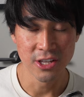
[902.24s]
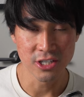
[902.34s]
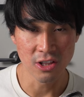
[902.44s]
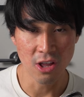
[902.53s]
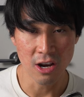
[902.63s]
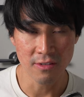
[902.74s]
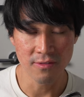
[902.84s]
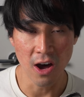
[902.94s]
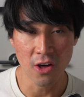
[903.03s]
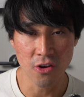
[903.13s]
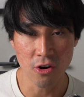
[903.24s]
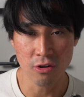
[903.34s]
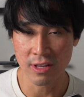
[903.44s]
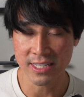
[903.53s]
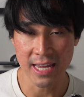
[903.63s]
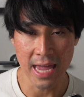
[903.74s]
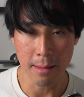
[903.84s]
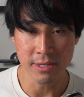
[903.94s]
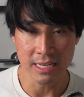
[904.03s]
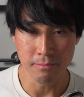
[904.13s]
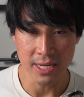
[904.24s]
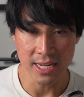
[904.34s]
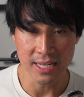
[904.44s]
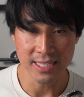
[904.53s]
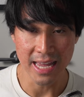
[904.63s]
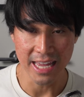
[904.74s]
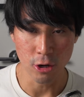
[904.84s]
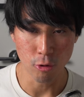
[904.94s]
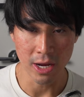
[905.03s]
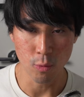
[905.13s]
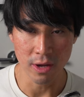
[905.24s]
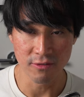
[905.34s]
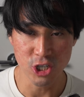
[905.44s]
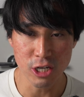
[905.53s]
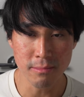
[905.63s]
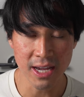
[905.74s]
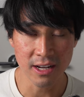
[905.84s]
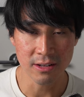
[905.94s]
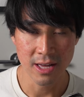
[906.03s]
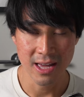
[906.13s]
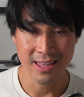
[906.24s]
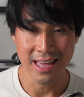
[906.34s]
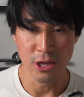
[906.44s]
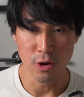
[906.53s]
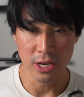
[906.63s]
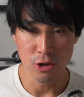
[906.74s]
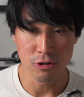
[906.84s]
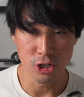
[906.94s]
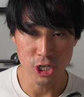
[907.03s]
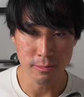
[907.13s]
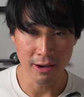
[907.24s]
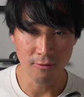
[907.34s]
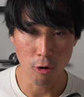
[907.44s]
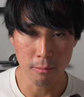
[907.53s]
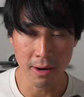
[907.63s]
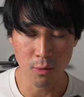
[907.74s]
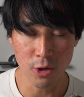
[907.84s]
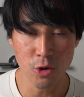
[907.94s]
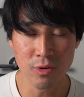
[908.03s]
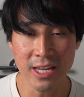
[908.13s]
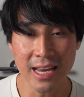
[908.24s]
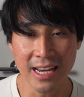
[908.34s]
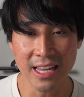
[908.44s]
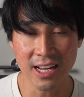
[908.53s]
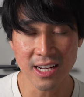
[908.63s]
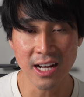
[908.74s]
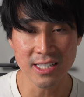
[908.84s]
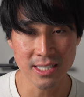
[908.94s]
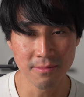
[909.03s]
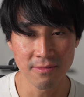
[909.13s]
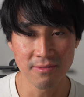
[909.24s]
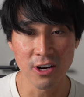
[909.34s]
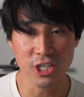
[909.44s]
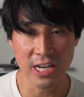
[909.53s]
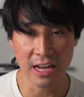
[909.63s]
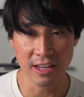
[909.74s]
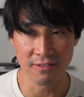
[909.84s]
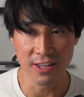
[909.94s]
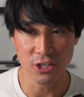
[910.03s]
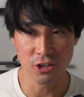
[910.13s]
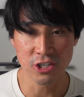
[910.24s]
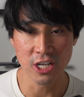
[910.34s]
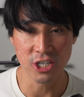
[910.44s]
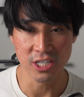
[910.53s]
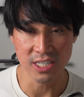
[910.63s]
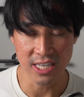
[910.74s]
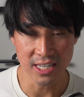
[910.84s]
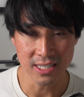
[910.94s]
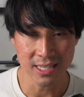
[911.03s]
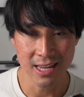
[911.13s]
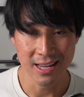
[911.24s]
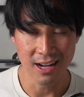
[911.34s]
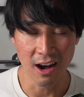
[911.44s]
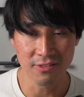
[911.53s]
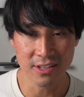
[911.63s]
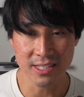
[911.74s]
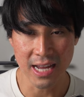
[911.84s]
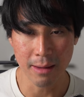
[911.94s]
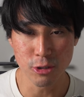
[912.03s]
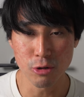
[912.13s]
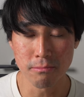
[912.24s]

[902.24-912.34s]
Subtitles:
there's a lot of other, let's say, MCPs that integrate with Gmail that you can use your Gmail for. But when you need any custom functionality and features such as this, oftentimes you